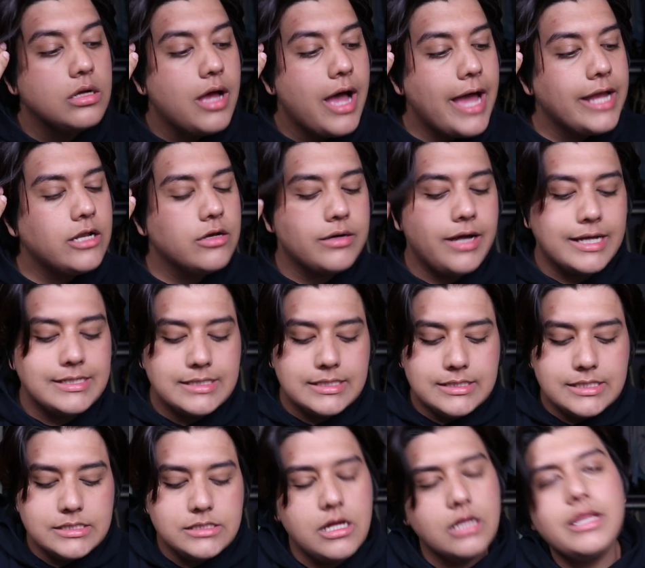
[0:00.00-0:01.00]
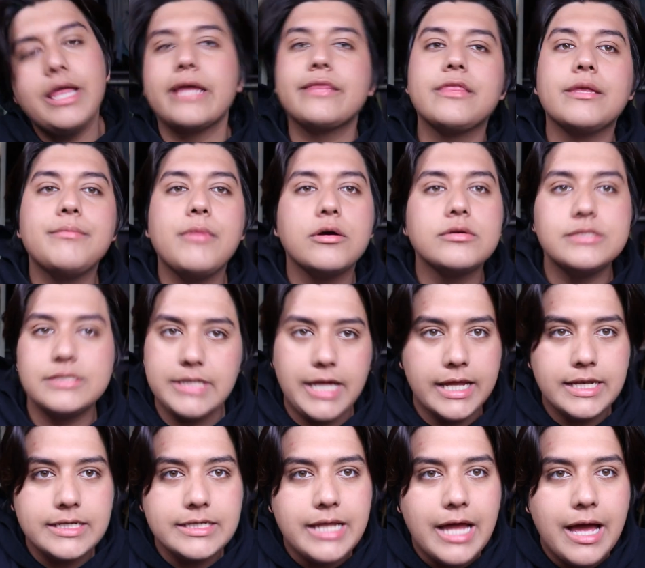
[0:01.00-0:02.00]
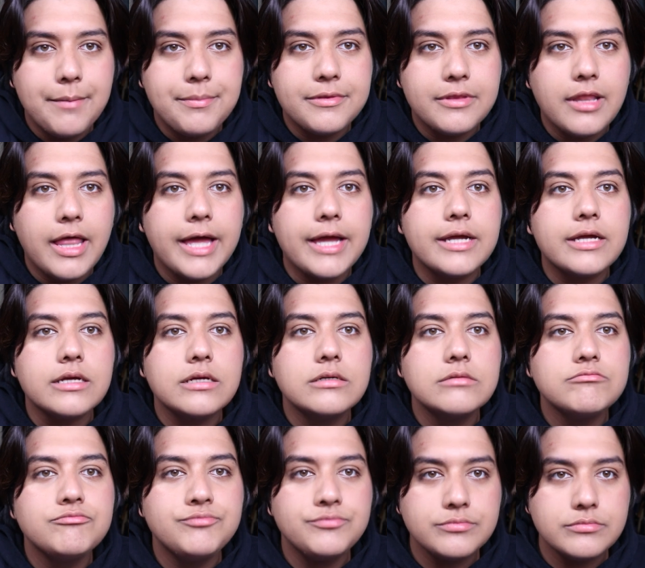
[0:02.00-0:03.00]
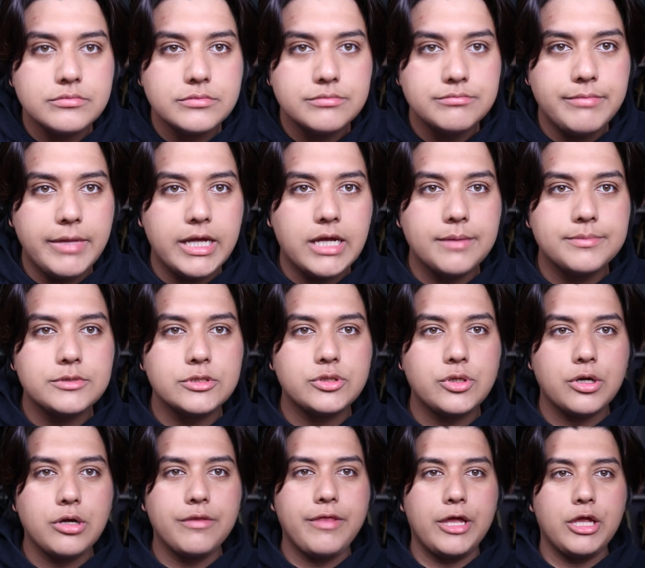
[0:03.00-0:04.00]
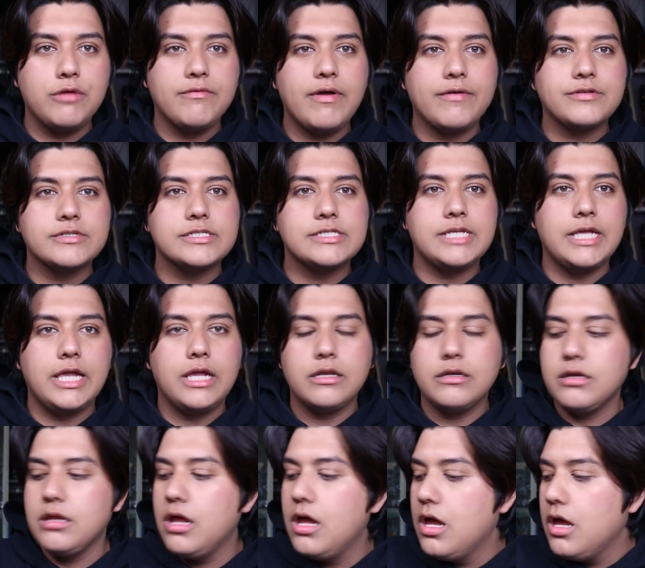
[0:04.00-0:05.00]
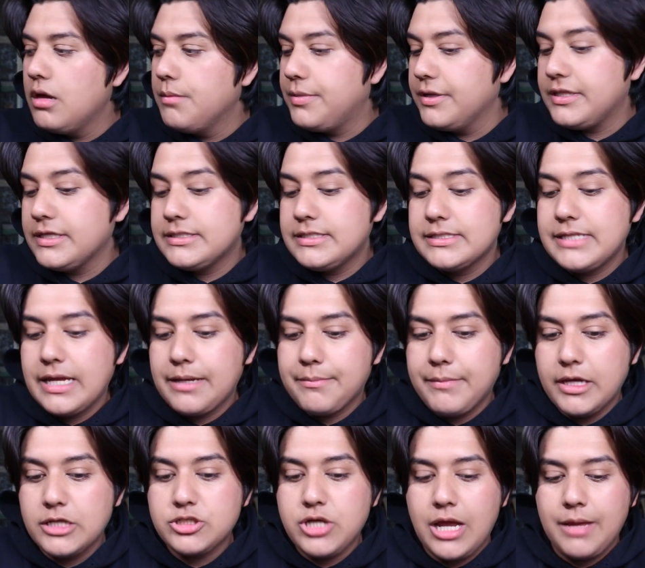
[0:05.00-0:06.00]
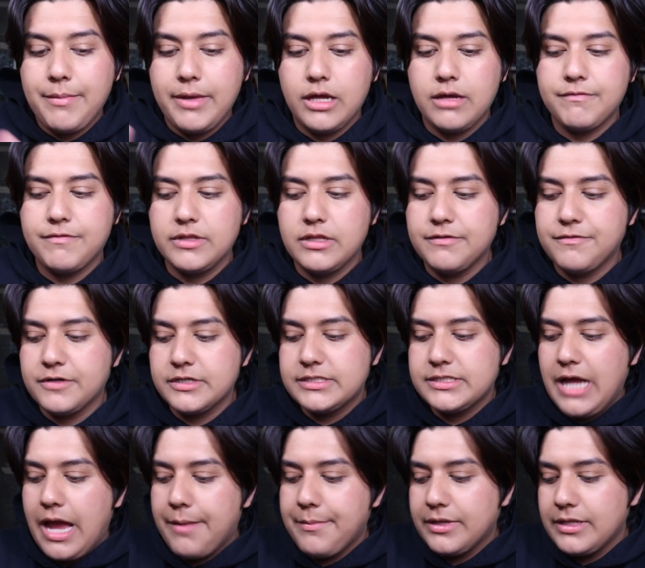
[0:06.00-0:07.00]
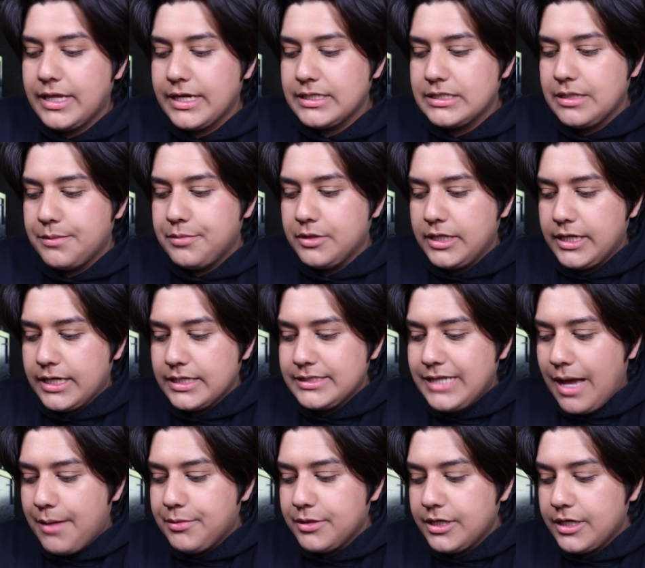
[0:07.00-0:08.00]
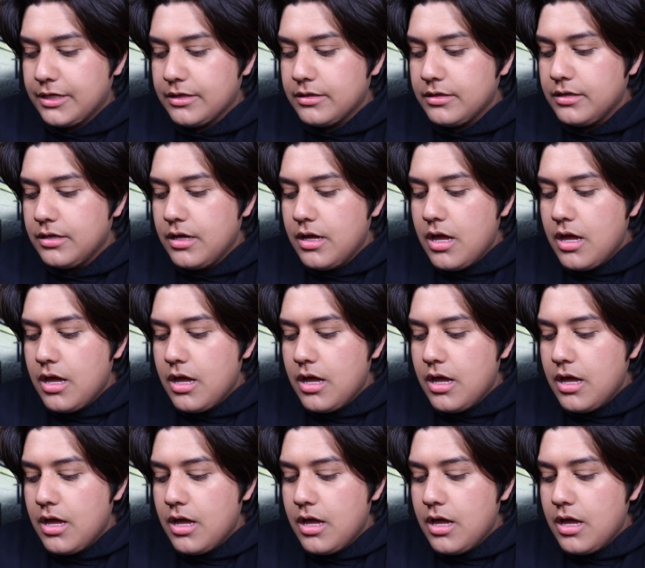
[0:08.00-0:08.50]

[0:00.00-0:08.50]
I know, guys, this is not, like, the most in-depth, like, makeup tutorial that you've ever seen. But this is, like, me trying makeup for the first time and, like, dibbling and dabbling.